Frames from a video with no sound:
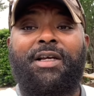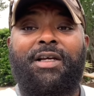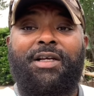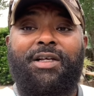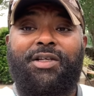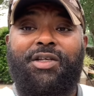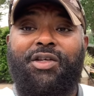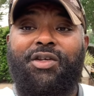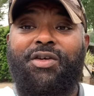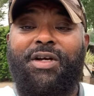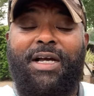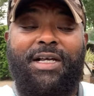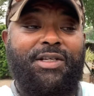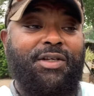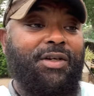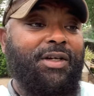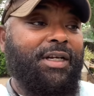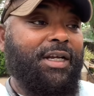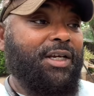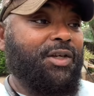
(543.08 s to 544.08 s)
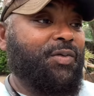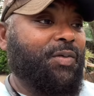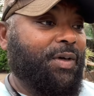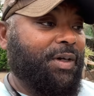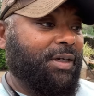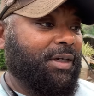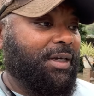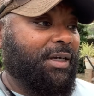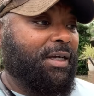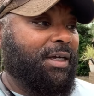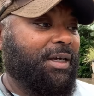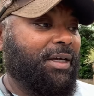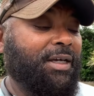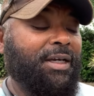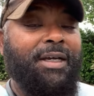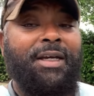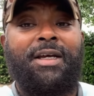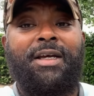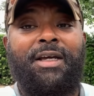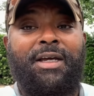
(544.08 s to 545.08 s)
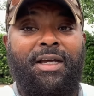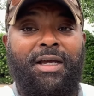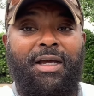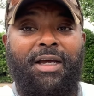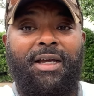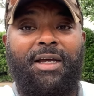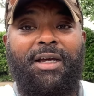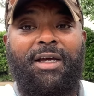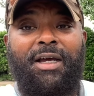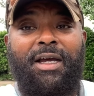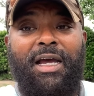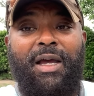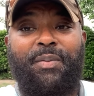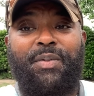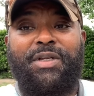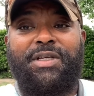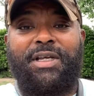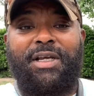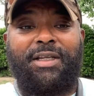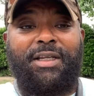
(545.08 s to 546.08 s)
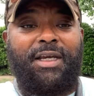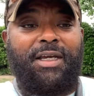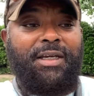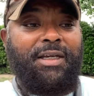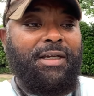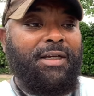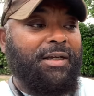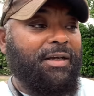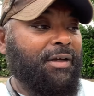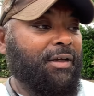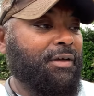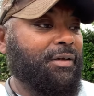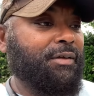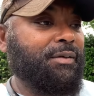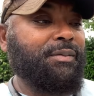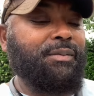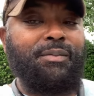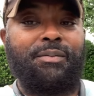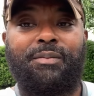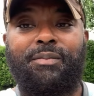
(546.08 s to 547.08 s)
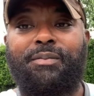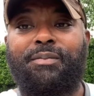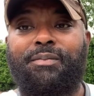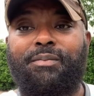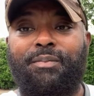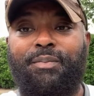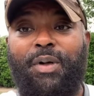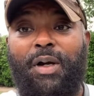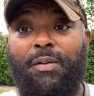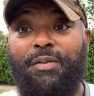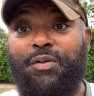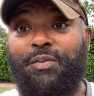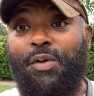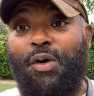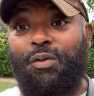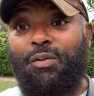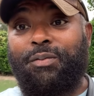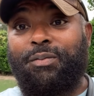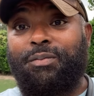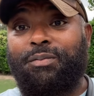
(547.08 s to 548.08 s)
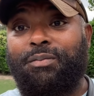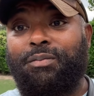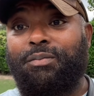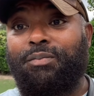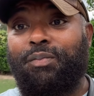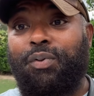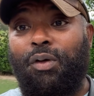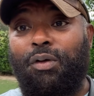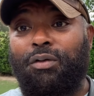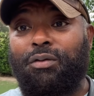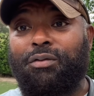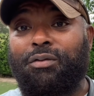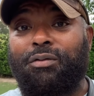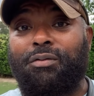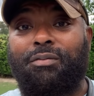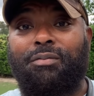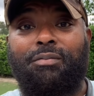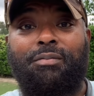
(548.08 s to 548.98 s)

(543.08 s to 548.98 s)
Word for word: See you guys on the next one. Happy Sunday. Pop smoke. Peace.